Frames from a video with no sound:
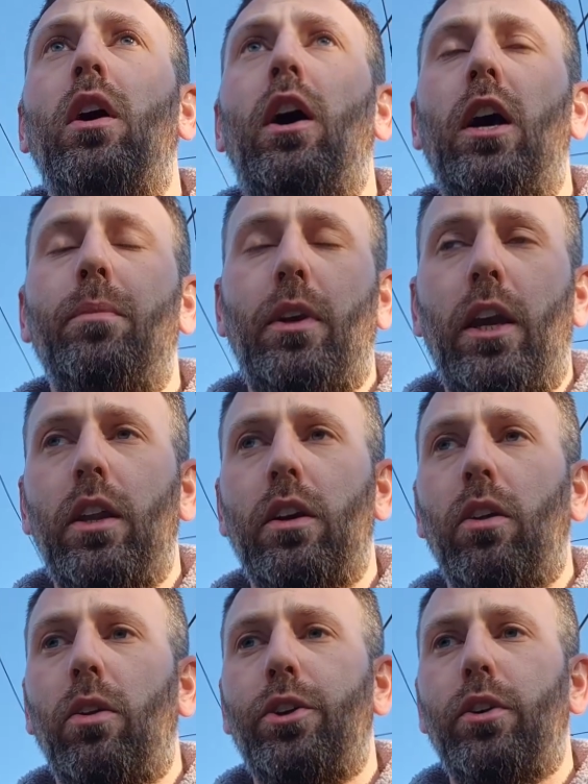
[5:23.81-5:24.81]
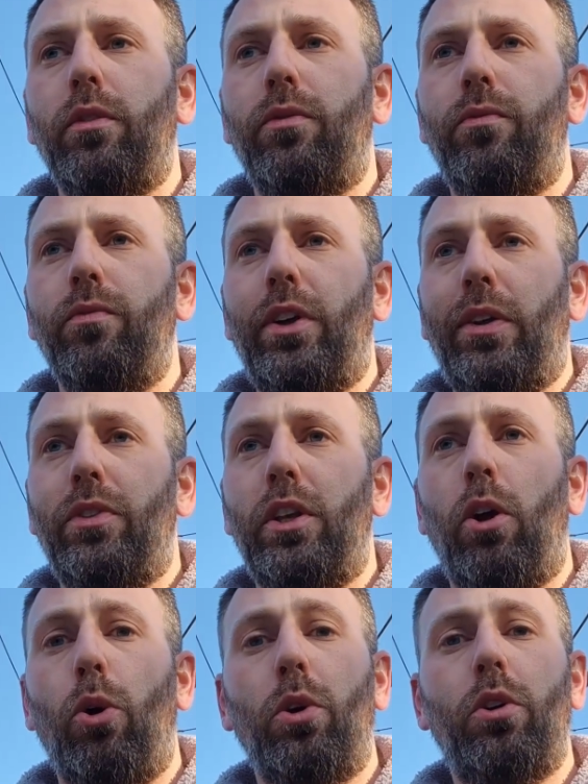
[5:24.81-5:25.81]
I'm getting a lot of like
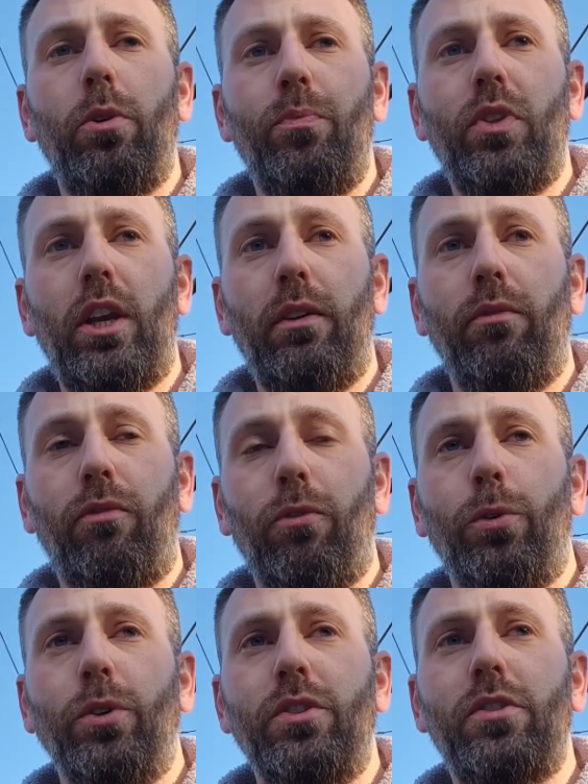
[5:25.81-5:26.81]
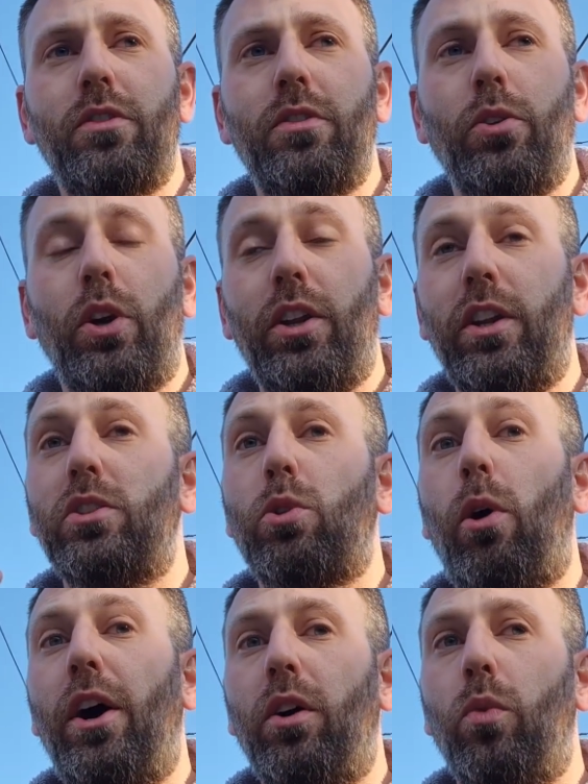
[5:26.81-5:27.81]
the oak influence, so it is
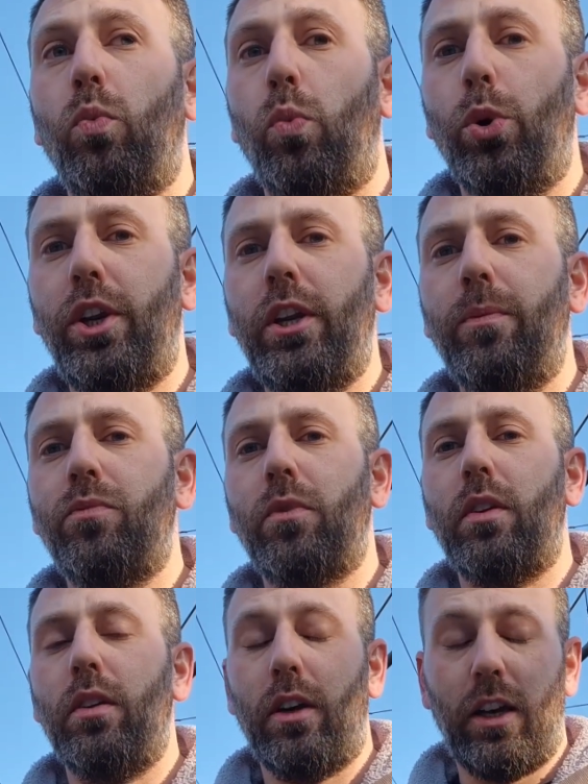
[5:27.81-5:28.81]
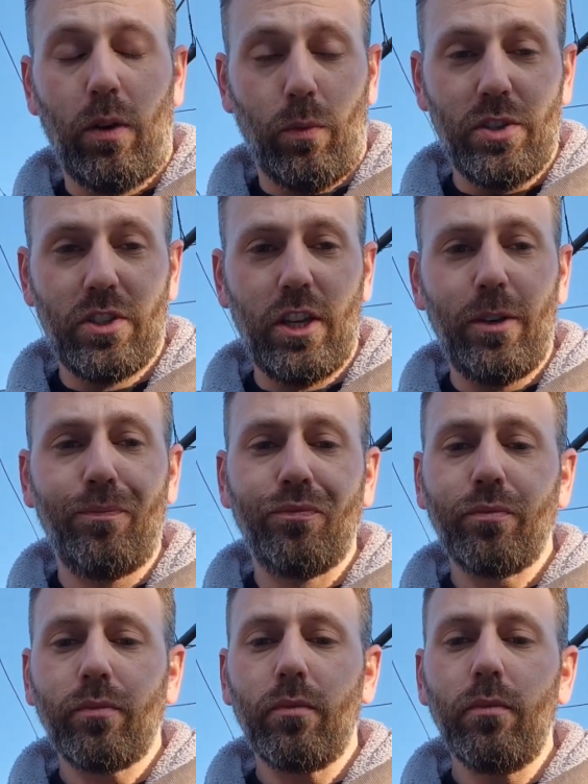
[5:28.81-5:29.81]
quite a woody whiskey.
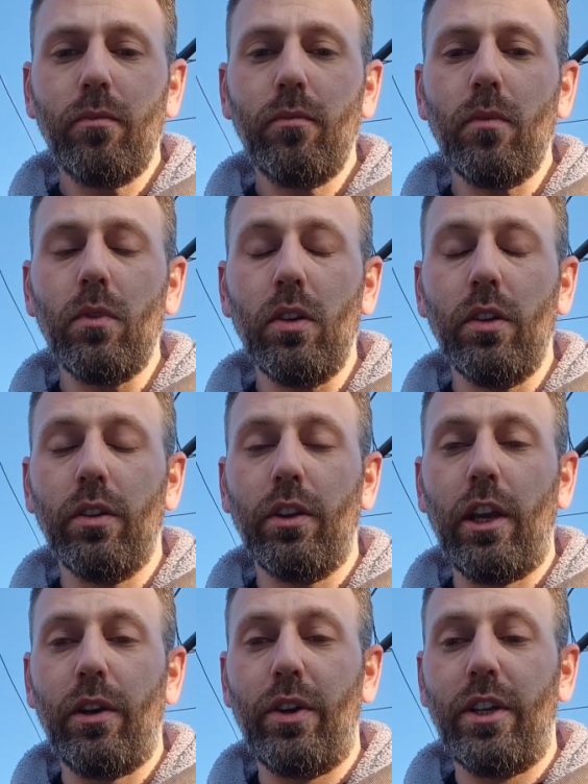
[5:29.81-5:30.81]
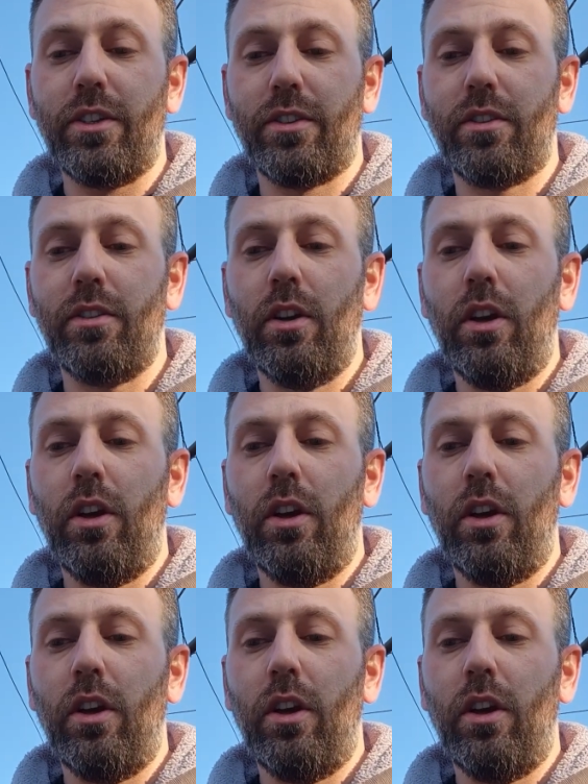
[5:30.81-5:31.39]
There is